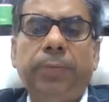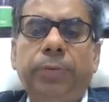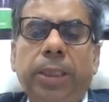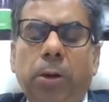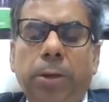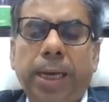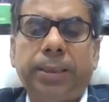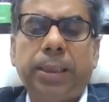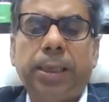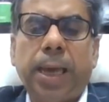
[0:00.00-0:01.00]
then we cannot
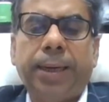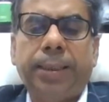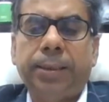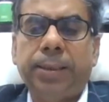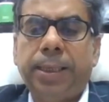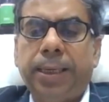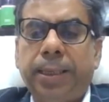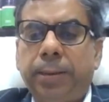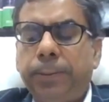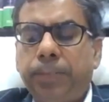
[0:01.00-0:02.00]
act as
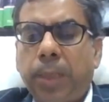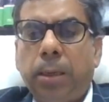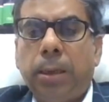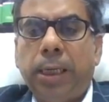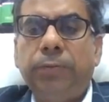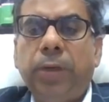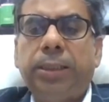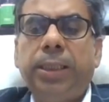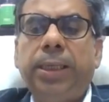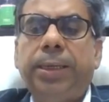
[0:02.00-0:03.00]
a
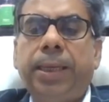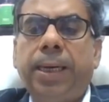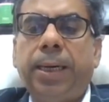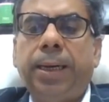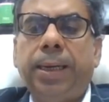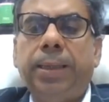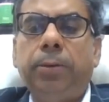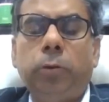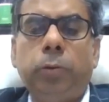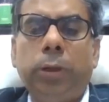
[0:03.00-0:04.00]
investigator
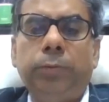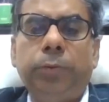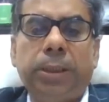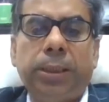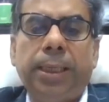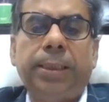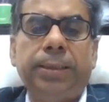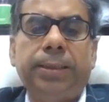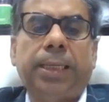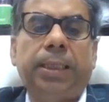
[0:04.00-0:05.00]
and to investigate
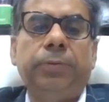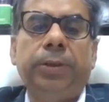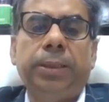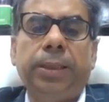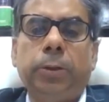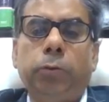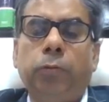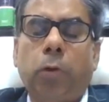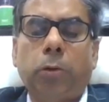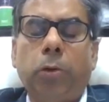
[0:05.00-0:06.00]
his activities as to
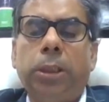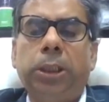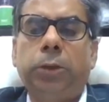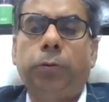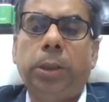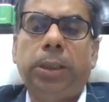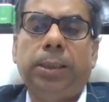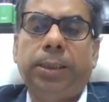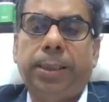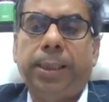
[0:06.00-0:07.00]
what all he is doing
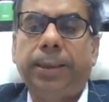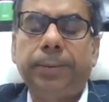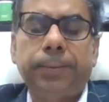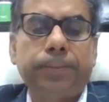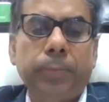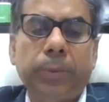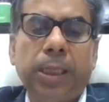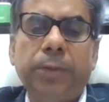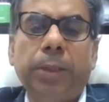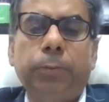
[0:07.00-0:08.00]
in India.
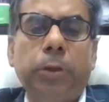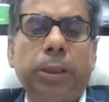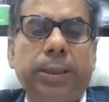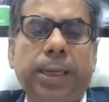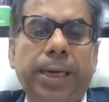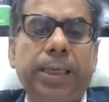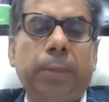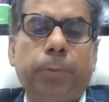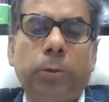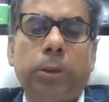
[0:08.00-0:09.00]
Then we have to just rely
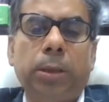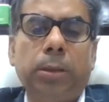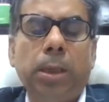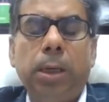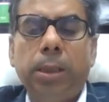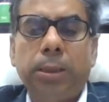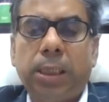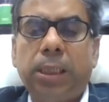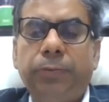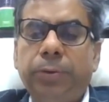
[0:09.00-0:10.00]
upon the
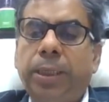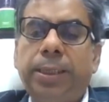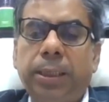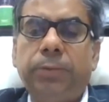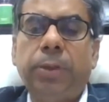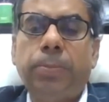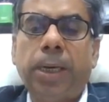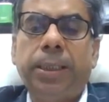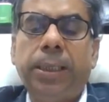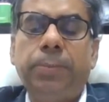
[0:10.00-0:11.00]
certificate given
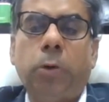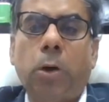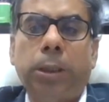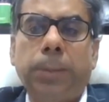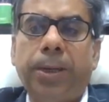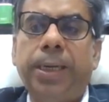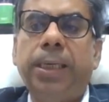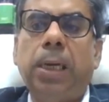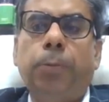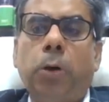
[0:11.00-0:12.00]
by him, or
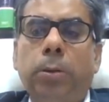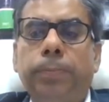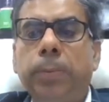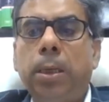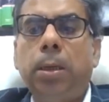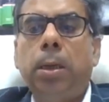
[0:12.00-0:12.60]
depending upon